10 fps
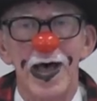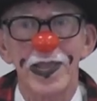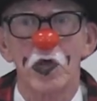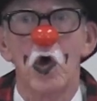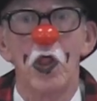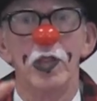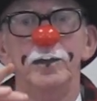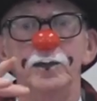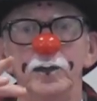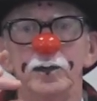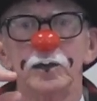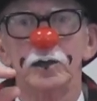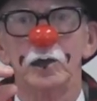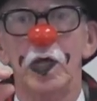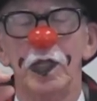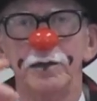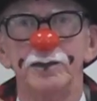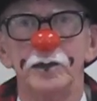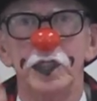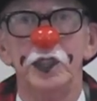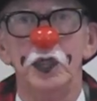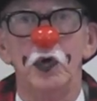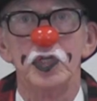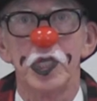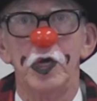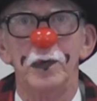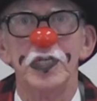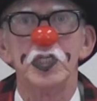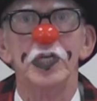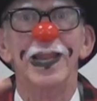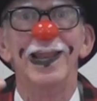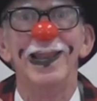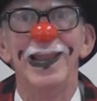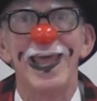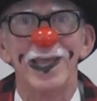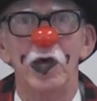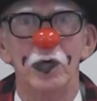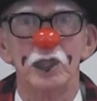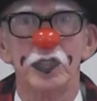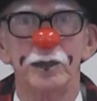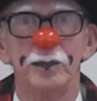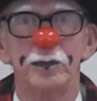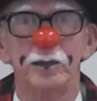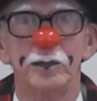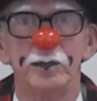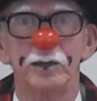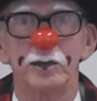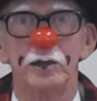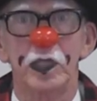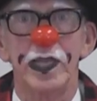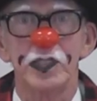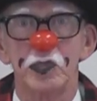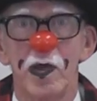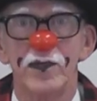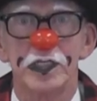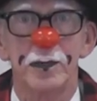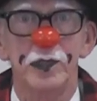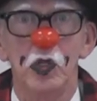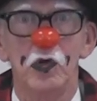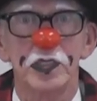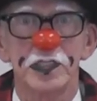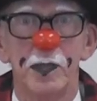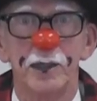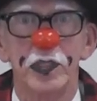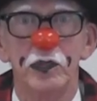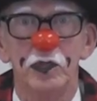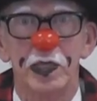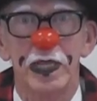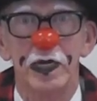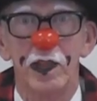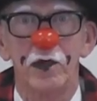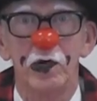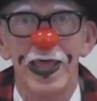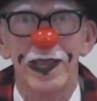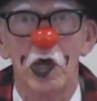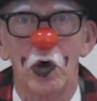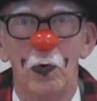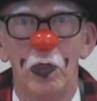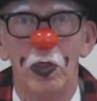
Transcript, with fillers: I call them, well, in your generation, Legos. Okay, so every time you learn something, you get another Lego.